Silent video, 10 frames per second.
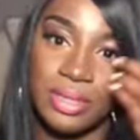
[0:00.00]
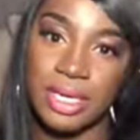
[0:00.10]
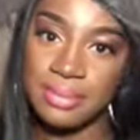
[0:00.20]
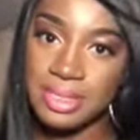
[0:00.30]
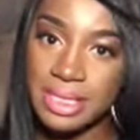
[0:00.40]

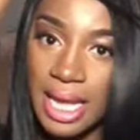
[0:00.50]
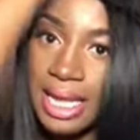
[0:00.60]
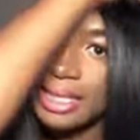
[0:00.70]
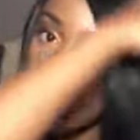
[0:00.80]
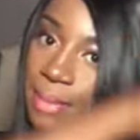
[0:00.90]
And I'm
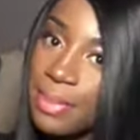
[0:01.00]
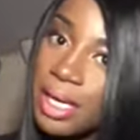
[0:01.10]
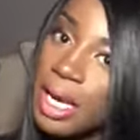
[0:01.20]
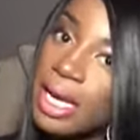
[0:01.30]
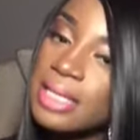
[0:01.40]
saying that
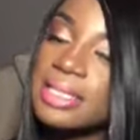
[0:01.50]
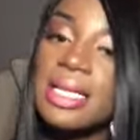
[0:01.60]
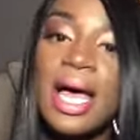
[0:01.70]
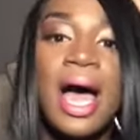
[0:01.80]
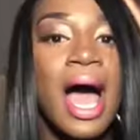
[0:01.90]
because
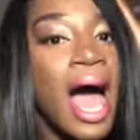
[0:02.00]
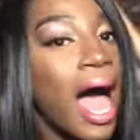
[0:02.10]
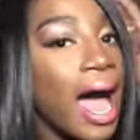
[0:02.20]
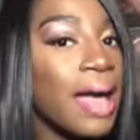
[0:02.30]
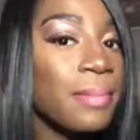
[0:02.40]

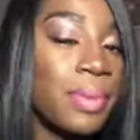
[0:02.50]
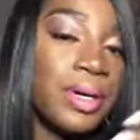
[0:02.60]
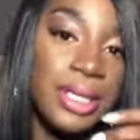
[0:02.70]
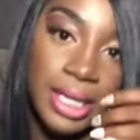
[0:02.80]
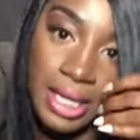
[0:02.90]
I
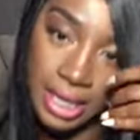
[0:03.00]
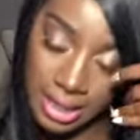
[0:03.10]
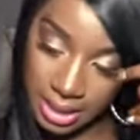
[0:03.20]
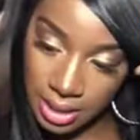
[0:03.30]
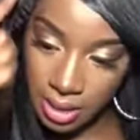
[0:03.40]
put
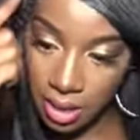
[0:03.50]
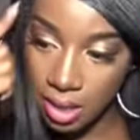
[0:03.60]
in